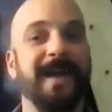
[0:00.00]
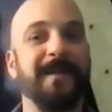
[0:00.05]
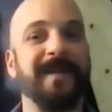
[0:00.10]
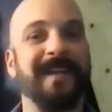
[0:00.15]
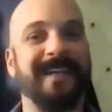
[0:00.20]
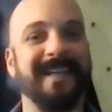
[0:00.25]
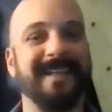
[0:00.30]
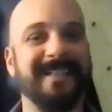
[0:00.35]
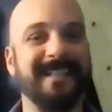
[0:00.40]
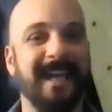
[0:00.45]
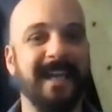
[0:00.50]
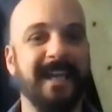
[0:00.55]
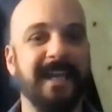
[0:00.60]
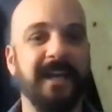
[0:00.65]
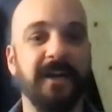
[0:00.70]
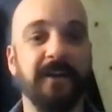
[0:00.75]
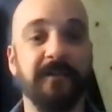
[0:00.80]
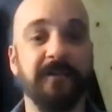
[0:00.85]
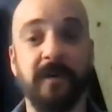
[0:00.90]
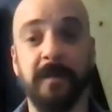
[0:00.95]
Because I
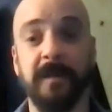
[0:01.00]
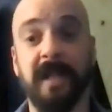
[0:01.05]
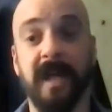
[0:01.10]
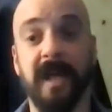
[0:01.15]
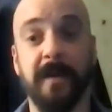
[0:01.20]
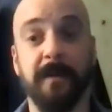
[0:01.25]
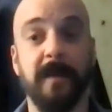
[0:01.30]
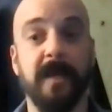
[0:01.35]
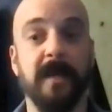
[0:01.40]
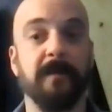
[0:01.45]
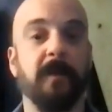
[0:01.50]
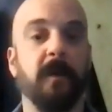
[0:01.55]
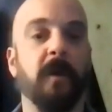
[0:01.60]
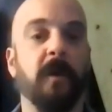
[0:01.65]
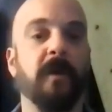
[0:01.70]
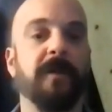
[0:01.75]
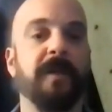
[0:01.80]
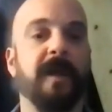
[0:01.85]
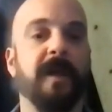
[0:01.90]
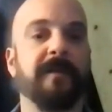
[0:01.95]
hear from a lot of
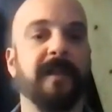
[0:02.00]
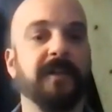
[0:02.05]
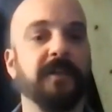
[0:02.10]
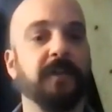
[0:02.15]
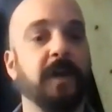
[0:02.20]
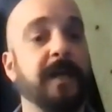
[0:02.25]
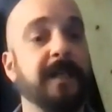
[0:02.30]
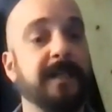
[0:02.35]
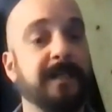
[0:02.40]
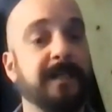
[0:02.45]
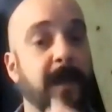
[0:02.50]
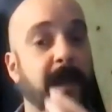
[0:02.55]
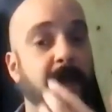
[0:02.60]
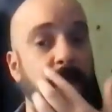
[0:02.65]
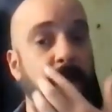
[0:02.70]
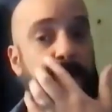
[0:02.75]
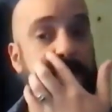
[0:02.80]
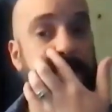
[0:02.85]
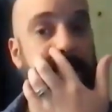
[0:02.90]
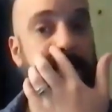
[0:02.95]
people that they try
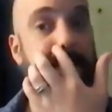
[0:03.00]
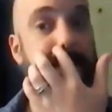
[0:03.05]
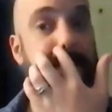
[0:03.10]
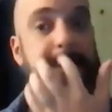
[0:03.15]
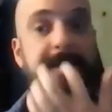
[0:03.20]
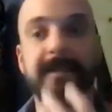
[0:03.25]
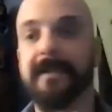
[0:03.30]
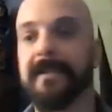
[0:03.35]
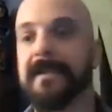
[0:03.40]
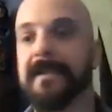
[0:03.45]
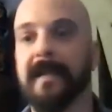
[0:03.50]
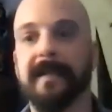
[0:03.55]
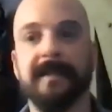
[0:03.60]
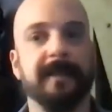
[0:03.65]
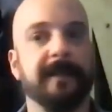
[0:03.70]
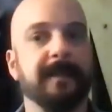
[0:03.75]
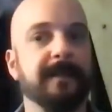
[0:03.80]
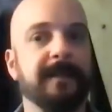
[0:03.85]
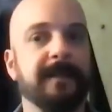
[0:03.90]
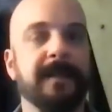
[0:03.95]
spells and
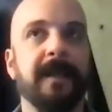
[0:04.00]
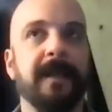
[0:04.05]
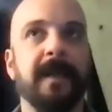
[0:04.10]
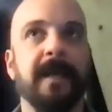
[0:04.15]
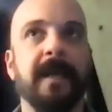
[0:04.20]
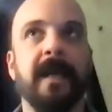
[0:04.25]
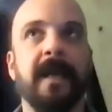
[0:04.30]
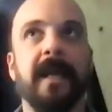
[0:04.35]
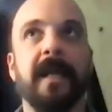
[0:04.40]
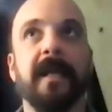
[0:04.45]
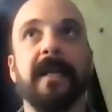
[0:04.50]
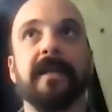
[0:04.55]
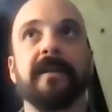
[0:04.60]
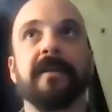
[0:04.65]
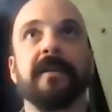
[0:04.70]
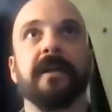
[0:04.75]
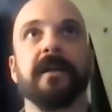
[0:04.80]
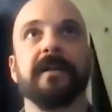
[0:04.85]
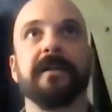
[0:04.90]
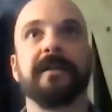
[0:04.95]
it
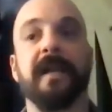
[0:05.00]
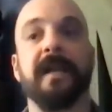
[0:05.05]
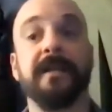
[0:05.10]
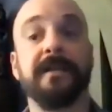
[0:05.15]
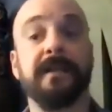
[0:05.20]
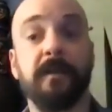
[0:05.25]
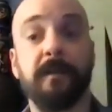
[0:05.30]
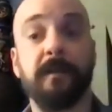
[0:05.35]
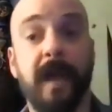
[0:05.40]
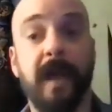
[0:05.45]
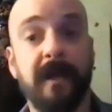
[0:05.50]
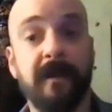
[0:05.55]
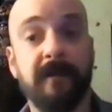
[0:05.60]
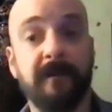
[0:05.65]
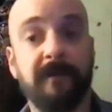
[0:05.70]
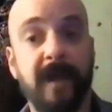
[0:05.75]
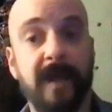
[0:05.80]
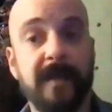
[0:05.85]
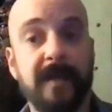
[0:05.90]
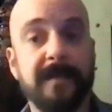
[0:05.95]
either doesn't
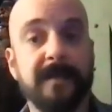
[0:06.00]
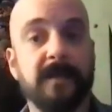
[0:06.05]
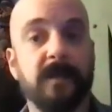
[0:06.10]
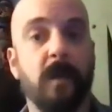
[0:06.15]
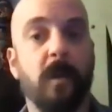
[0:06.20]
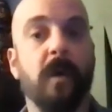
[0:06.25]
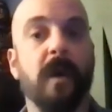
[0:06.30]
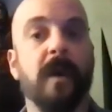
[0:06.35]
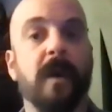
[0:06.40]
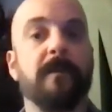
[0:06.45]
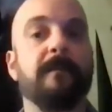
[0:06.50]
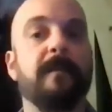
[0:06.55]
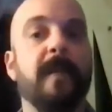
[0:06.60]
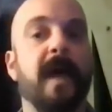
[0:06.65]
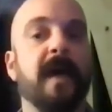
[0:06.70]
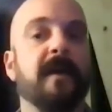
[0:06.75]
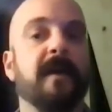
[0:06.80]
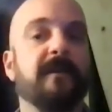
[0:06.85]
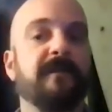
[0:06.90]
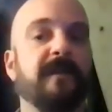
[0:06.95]
manifest or it
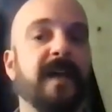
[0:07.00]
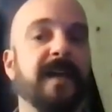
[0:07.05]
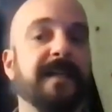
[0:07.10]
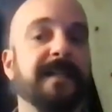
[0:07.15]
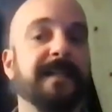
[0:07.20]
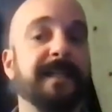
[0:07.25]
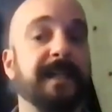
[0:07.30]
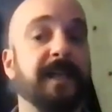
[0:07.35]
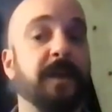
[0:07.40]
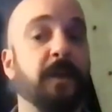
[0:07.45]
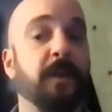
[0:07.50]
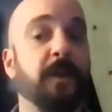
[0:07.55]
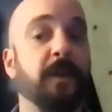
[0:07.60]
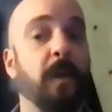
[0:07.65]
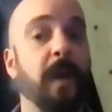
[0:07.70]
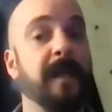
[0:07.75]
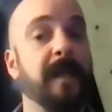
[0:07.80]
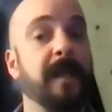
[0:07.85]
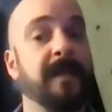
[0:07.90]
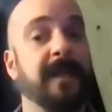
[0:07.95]
manifests in a
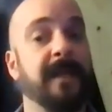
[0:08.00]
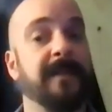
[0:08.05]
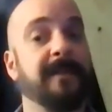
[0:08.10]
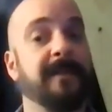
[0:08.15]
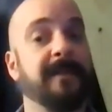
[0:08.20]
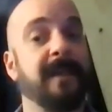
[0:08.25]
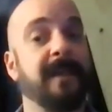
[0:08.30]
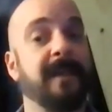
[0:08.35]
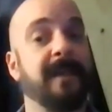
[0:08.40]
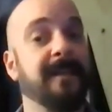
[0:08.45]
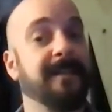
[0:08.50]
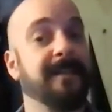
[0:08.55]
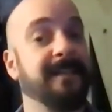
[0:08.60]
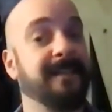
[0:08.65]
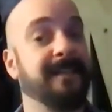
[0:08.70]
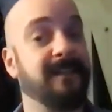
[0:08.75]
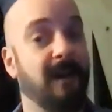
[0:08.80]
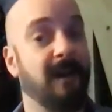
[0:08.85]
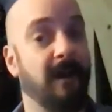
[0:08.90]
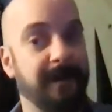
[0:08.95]
way that they
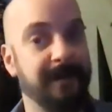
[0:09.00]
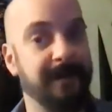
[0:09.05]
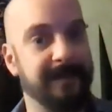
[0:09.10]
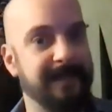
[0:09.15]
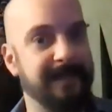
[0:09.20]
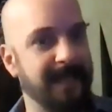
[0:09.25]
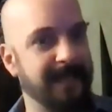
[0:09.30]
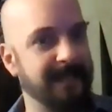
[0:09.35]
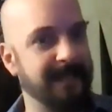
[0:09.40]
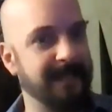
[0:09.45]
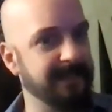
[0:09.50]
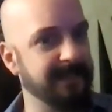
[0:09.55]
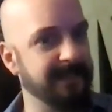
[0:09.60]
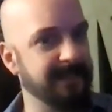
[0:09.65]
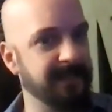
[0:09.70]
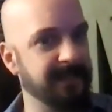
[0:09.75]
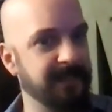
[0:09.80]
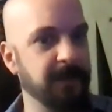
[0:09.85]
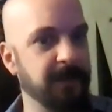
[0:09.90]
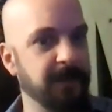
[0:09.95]
did not intend
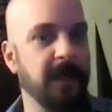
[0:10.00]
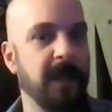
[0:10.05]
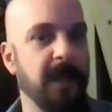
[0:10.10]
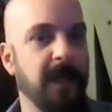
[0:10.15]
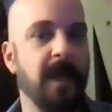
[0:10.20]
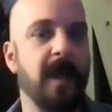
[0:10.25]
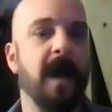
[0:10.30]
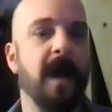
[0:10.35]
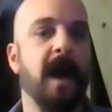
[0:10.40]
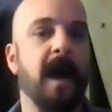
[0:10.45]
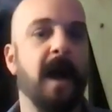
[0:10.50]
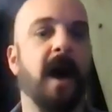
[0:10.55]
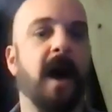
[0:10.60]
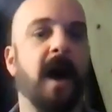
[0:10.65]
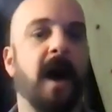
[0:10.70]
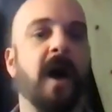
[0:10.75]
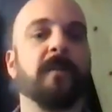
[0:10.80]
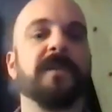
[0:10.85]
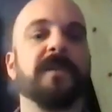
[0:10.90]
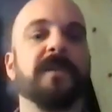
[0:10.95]
it to.
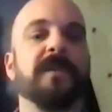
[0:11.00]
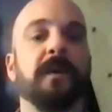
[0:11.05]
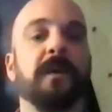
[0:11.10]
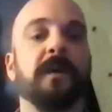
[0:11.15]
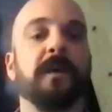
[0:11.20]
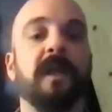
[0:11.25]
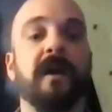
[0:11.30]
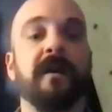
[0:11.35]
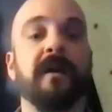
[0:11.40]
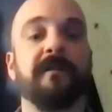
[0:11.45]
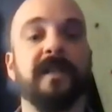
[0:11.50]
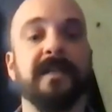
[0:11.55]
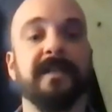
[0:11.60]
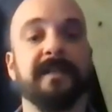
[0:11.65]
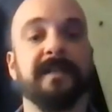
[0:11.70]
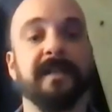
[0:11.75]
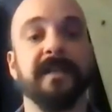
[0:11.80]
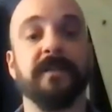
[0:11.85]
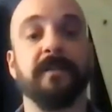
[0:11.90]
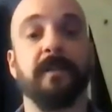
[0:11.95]
So a lot of
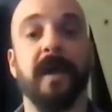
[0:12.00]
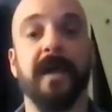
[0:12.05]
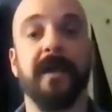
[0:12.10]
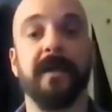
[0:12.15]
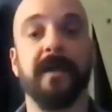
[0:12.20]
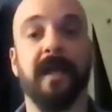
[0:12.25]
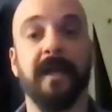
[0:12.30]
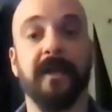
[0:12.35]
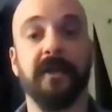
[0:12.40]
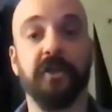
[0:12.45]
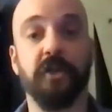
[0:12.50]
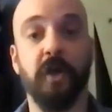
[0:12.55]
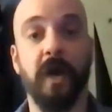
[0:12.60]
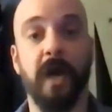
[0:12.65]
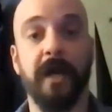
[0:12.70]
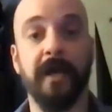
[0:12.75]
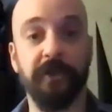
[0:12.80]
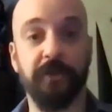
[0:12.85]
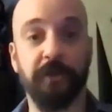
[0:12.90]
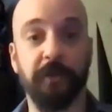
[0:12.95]
this is my like
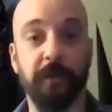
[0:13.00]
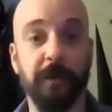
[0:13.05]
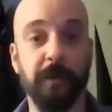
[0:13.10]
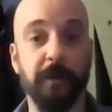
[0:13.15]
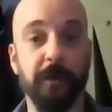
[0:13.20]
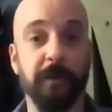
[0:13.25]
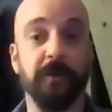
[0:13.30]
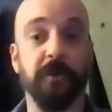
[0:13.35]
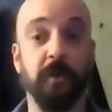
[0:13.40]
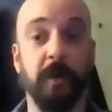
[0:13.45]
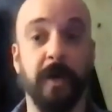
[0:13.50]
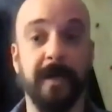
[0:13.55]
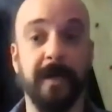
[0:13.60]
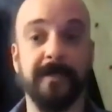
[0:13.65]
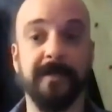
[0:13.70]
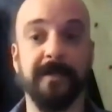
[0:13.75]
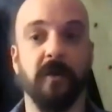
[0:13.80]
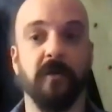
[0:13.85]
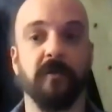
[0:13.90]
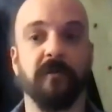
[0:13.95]
tried and true
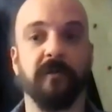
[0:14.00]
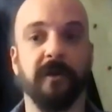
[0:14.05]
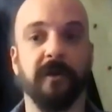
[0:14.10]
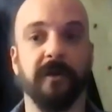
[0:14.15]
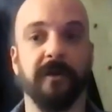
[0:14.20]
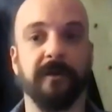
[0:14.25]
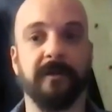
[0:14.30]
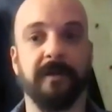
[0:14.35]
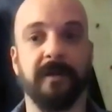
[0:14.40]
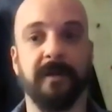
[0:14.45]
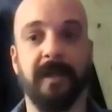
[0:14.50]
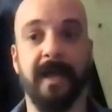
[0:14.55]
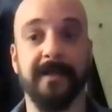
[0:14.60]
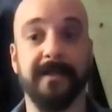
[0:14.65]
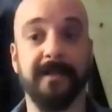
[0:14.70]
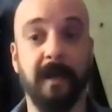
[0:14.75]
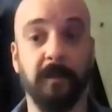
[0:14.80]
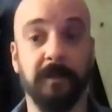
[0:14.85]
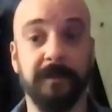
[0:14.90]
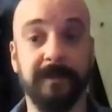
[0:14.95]
tricks over the
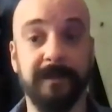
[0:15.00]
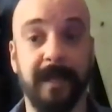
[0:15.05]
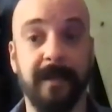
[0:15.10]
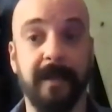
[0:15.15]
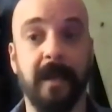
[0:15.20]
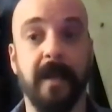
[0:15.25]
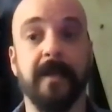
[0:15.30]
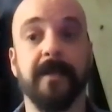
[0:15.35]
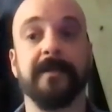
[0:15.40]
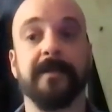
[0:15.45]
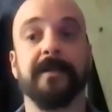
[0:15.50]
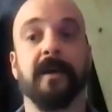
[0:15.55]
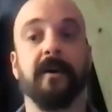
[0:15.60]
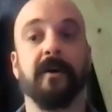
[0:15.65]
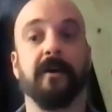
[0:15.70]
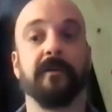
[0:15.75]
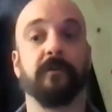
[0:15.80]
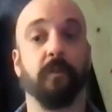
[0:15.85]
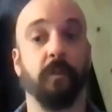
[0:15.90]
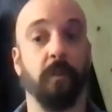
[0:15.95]
last couple decades
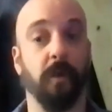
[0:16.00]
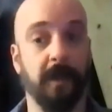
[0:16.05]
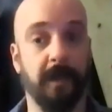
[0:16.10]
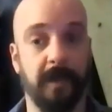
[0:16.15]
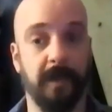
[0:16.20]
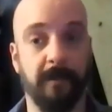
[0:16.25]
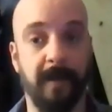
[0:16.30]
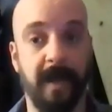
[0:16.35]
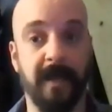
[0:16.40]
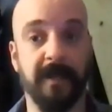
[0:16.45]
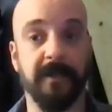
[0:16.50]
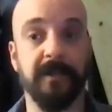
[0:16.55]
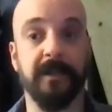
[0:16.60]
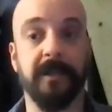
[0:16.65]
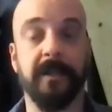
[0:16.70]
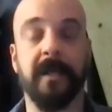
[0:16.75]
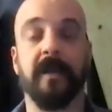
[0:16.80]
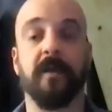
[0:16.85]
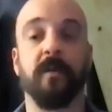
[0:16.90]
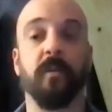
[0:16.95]
of working
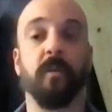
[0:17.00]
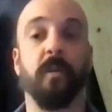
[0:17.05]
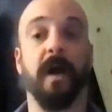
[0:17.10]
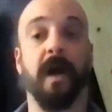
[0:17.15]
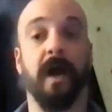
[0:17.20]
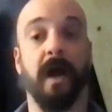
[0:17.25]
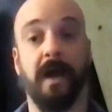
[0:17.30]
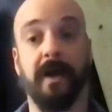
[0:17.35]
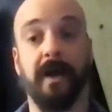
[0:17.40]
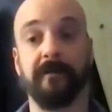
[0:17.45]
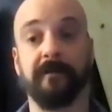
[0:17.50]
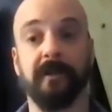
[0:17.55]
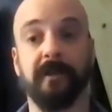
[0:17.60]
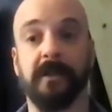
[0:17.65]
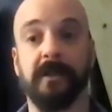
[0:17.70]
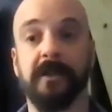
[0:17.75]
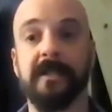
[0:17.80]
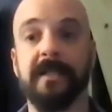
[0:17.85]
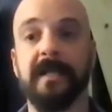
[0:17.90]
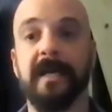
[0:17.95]
magic and what I have
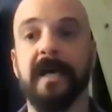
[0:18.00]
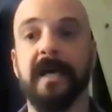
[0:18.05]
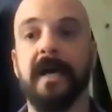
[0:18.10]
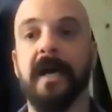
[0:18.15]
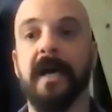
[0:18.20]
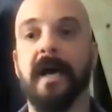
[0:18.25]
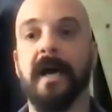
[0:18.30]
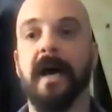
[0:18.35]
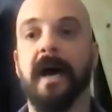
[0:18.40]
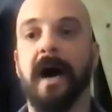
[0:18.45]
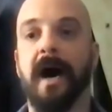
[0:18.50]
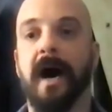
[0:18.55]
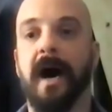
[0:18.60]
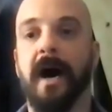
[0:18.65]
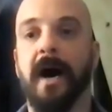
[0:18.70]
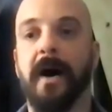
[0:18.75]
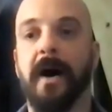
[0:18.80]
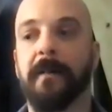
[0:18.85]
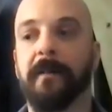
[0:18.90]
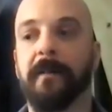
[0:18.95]
learned.
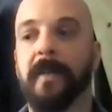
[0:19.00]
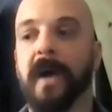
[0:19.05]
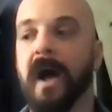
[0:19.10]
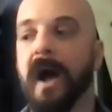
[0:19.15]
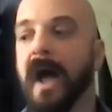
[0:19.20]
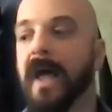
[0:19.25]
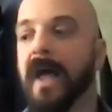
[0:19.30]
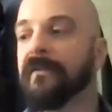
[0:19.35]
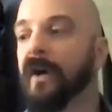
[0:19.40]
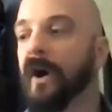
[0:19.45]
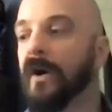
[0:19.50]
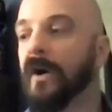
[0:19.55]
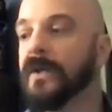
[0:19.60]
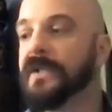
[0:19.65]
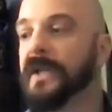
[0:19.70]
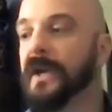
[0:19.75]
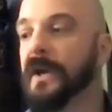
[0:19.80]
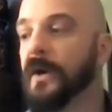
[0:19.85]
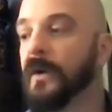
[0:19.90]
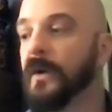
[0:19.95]

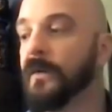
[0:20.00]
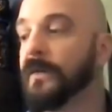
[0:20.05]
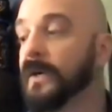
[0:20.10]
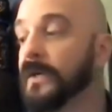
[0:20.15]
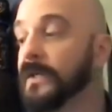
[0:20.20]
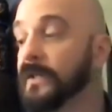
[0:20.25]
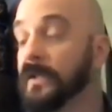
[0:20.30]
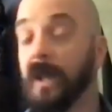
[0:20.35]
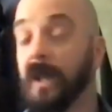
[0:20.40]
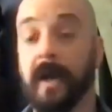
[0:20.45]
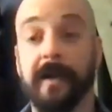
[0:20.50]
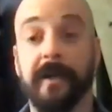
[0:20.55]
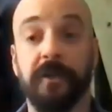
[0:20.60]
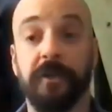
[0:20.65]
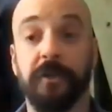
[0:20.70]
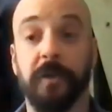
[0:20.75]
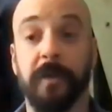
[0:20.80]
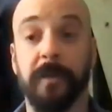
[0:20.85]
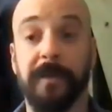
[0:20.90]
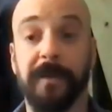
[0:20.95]
There's a lot of
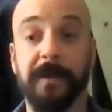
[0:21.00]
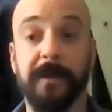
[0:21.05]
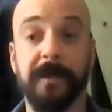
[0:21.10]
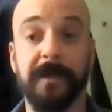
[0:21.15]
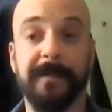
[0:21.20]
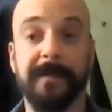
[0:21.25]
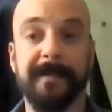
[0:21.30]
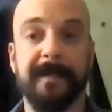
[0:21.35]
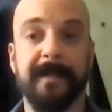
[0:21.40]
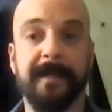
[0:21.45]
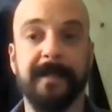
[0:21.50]
contributors in